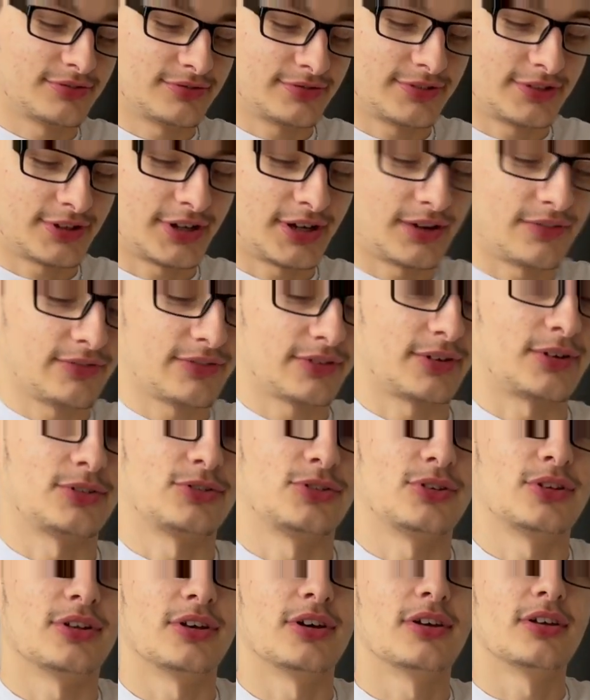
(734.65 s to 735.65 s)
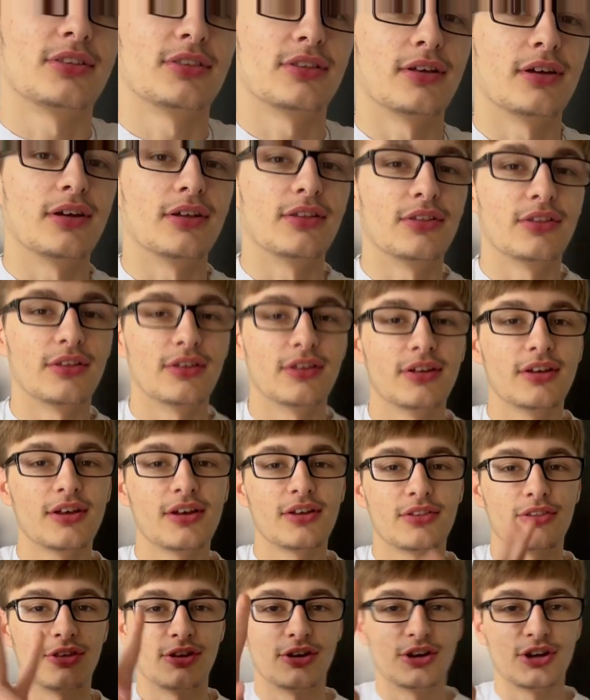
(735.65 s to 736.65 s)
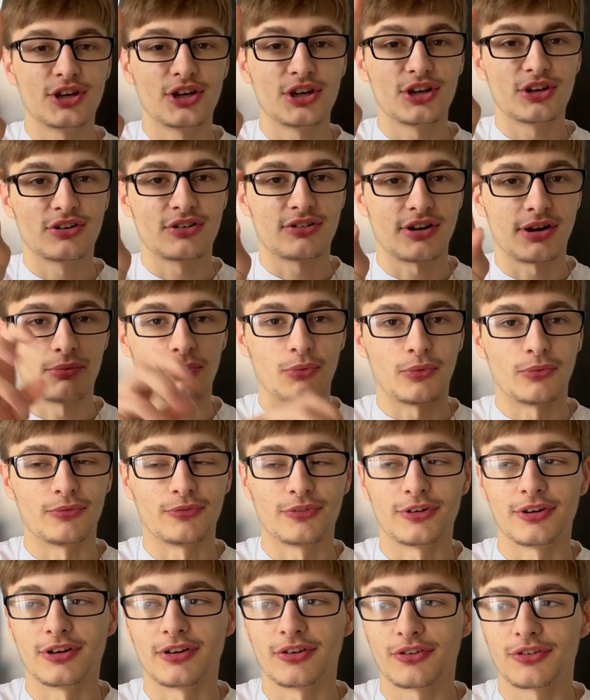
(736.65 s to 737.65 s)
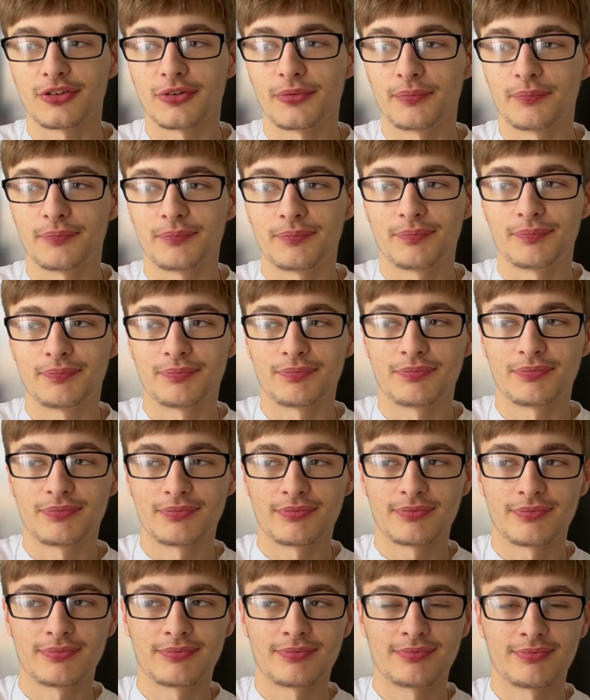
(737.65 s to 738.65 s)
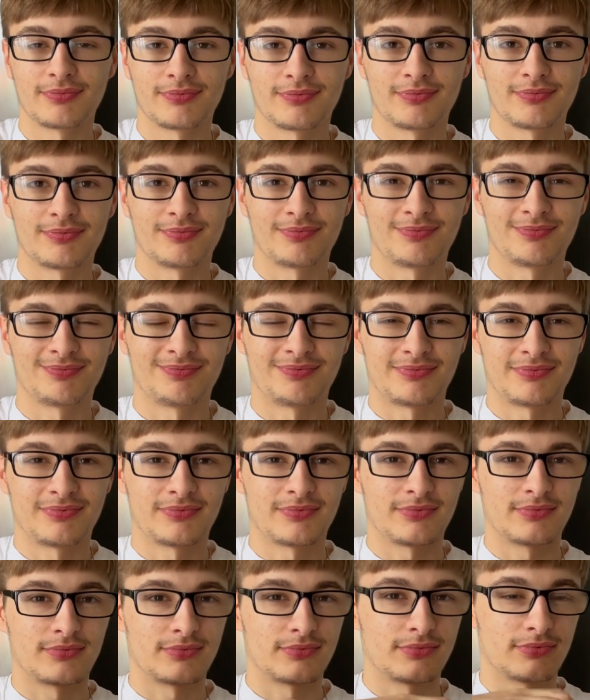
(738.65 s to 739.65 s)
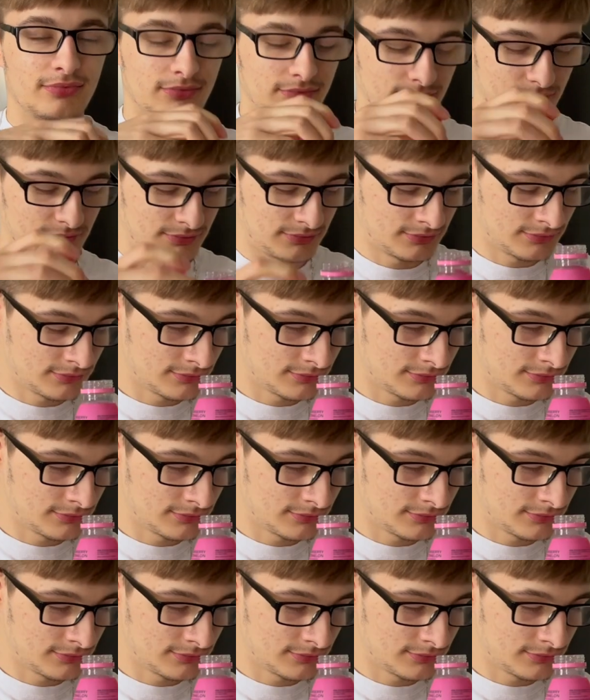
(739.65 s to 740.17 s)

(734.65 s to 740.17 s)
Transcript: I think I'll do The, yeah. The crap one first. It might be nice, you know?